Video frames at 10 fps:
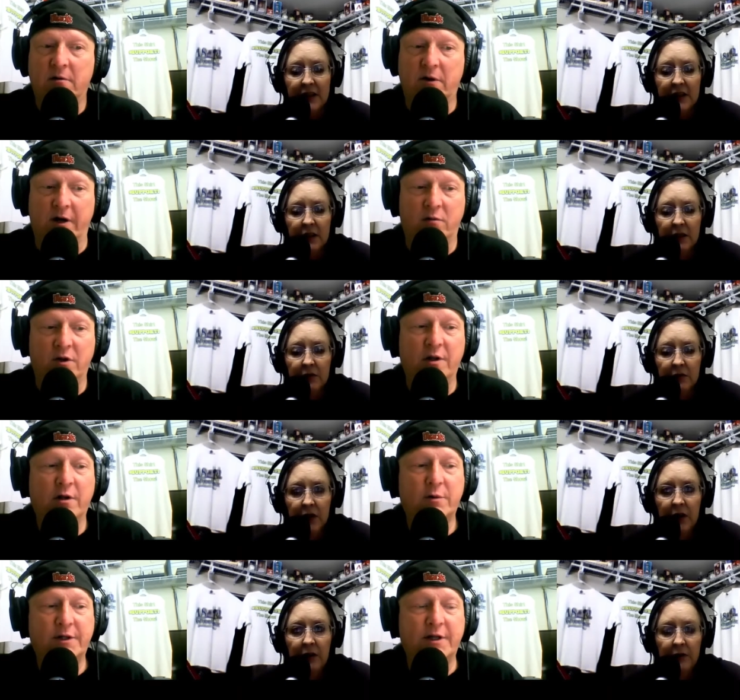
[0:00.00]
Speaker 1: right well
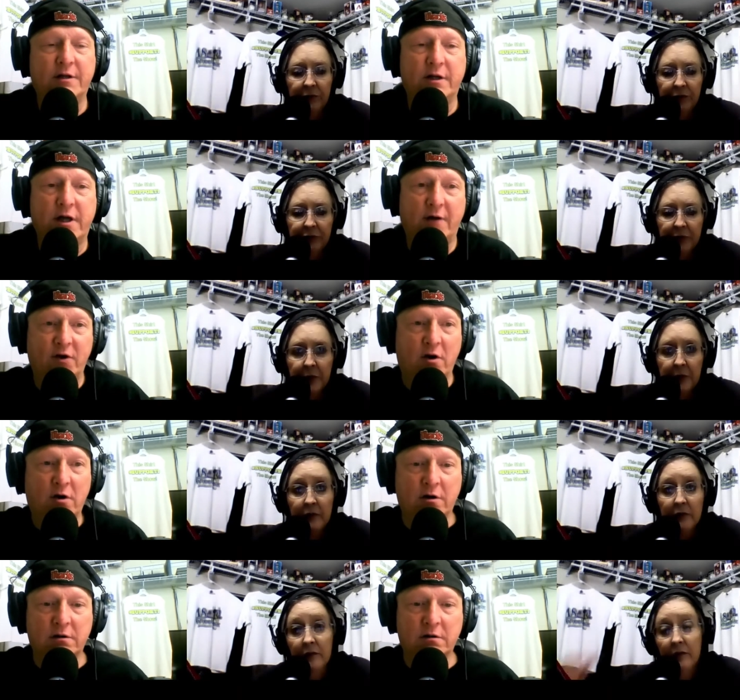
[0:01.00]
look what they did to kevin
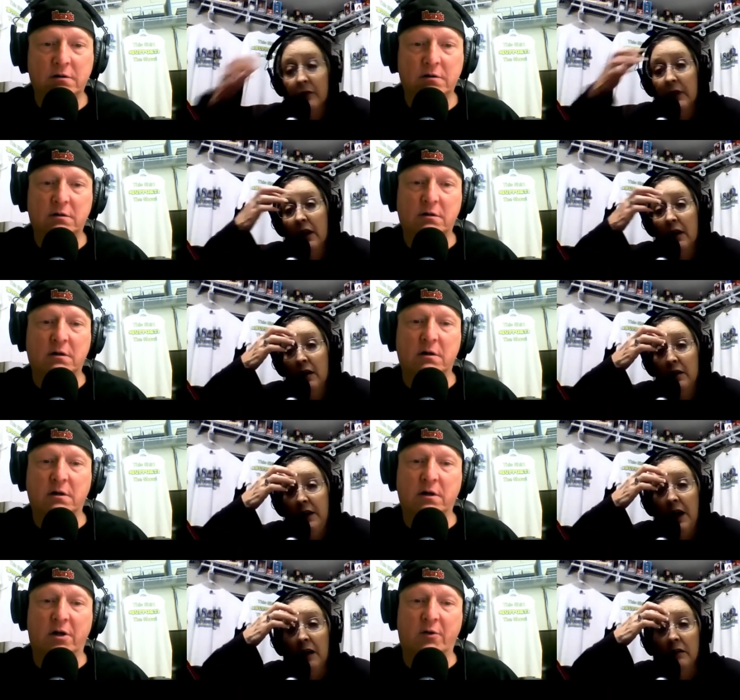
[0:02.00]
hart yeah
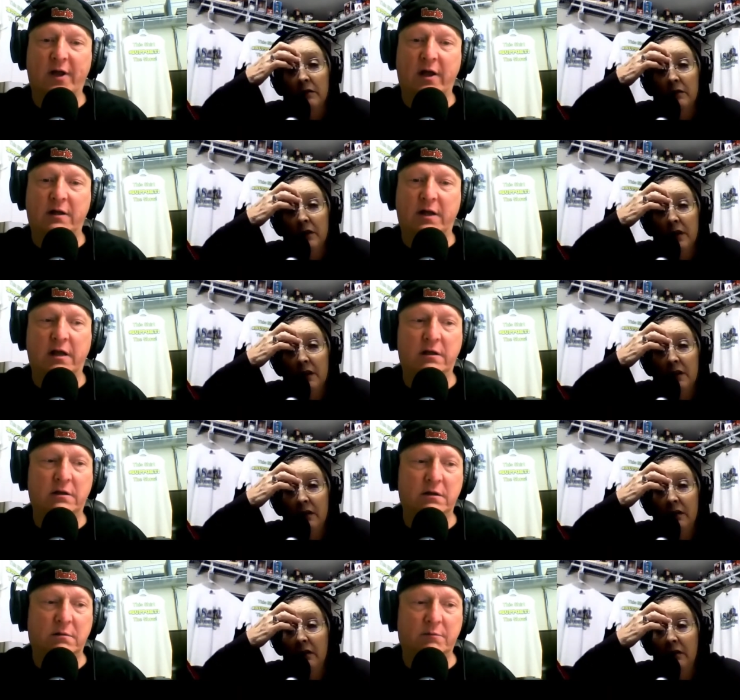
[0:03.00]
you know they they
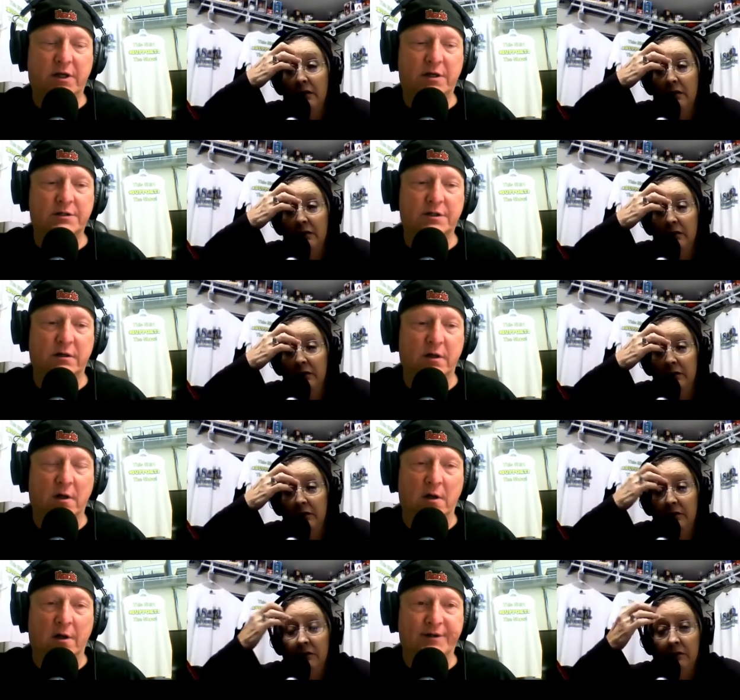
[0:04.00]
because of
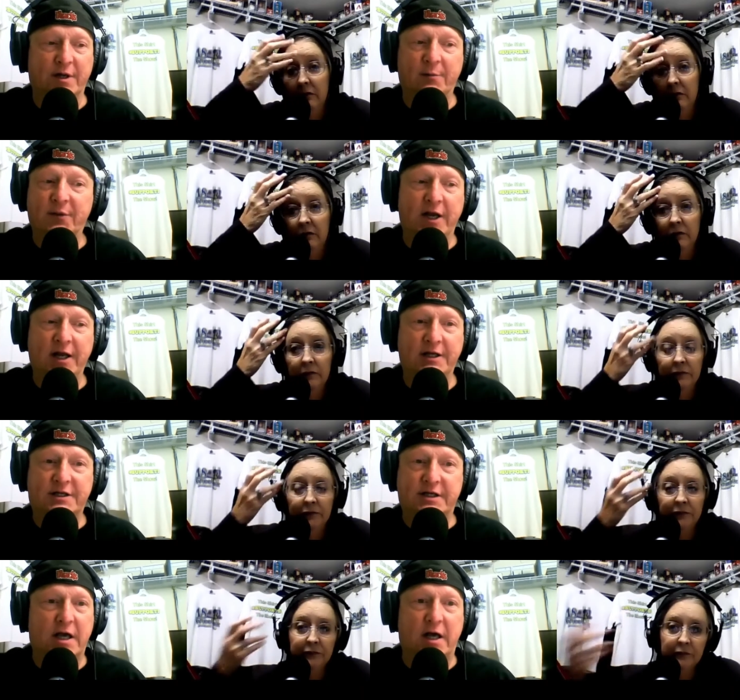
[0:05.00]
something he
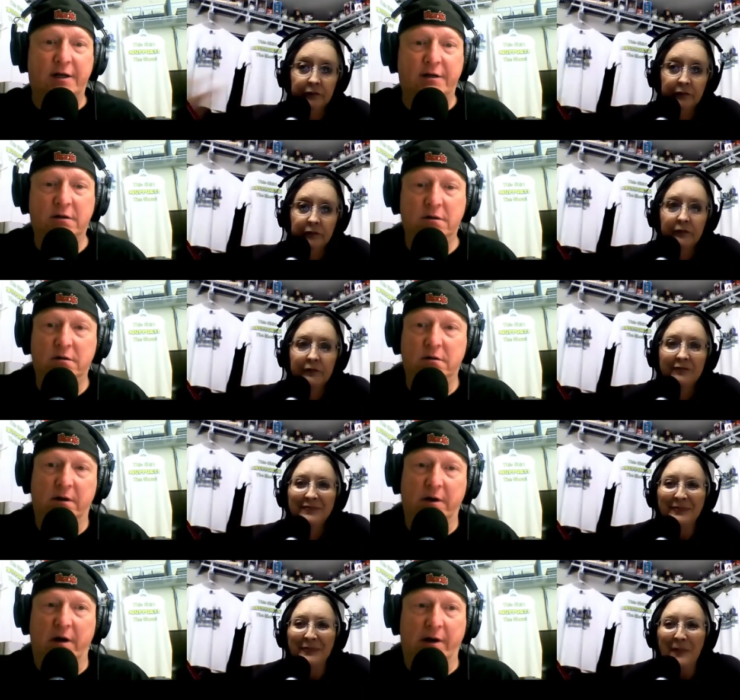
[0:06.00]
said
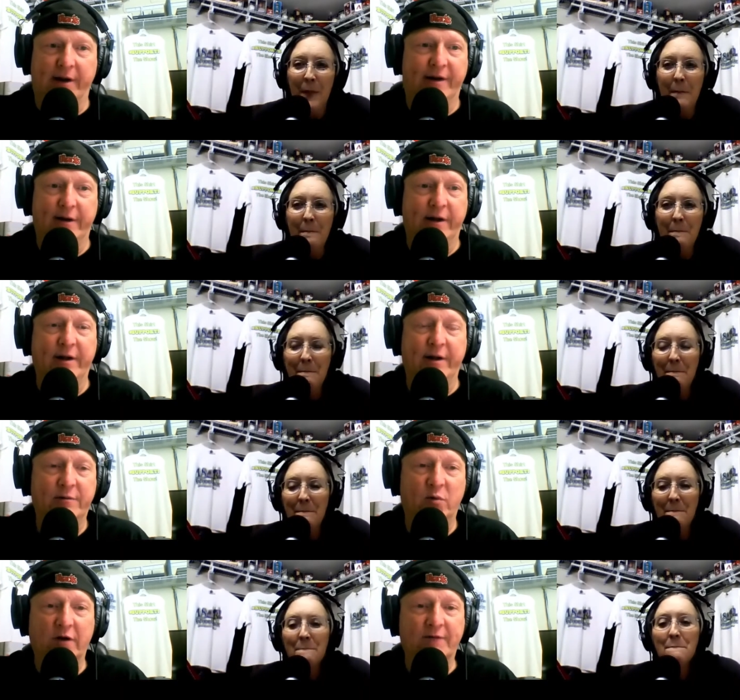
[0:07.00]
in a, in a,
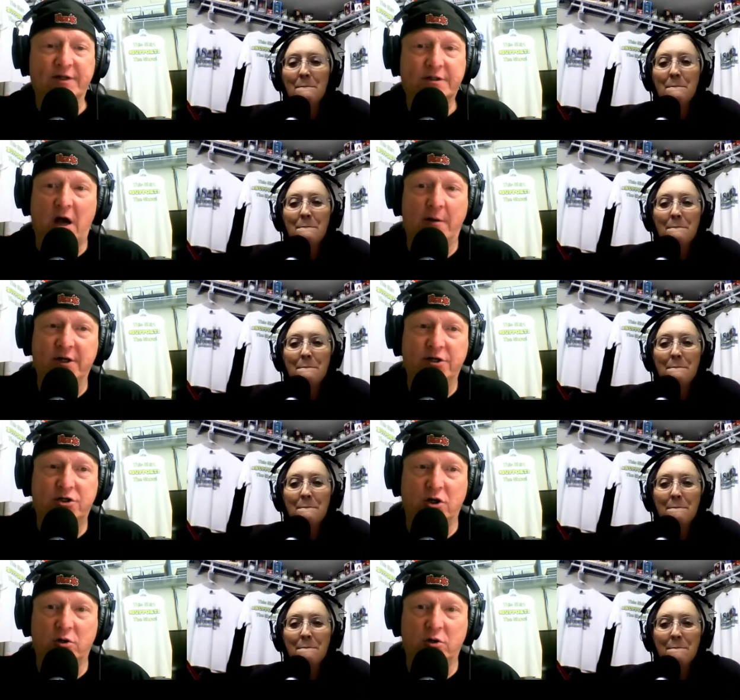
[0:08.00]
one of his comedy
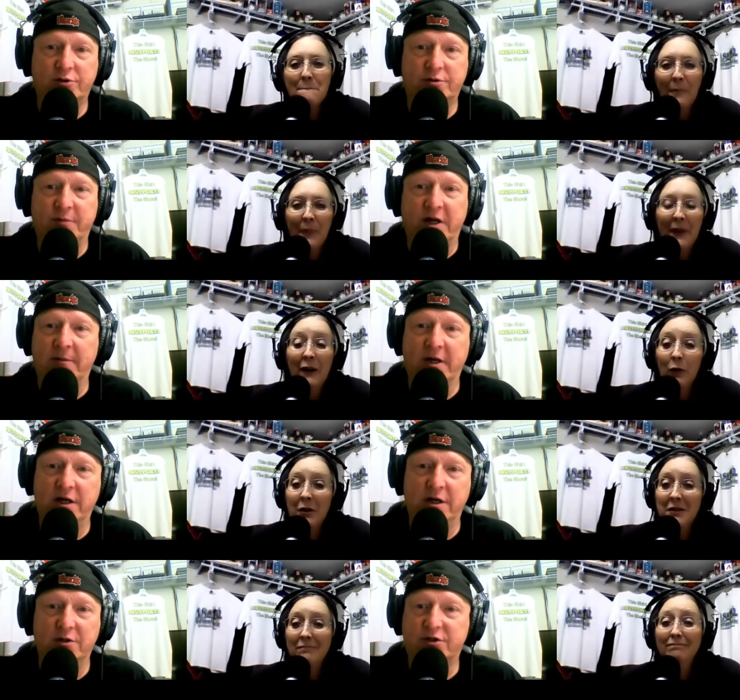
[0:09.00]
shows many many
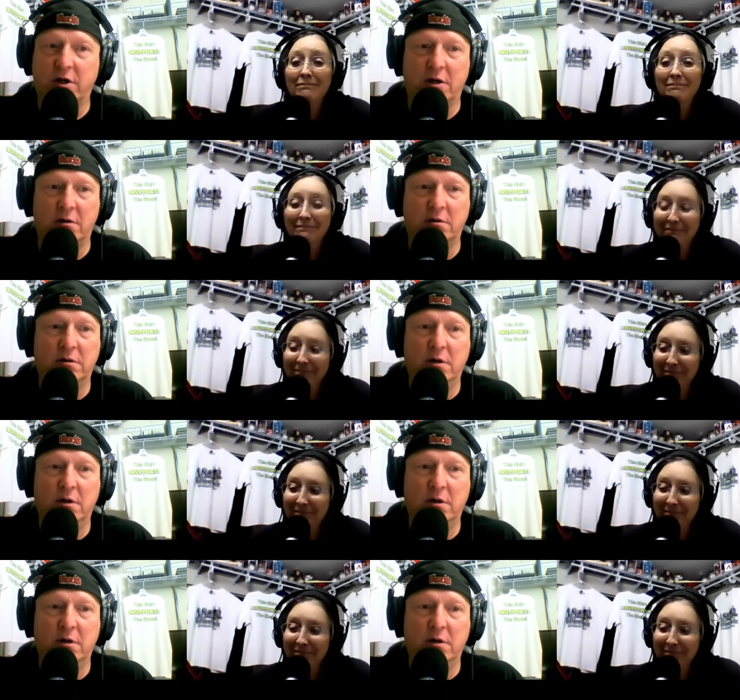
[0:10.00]
years ago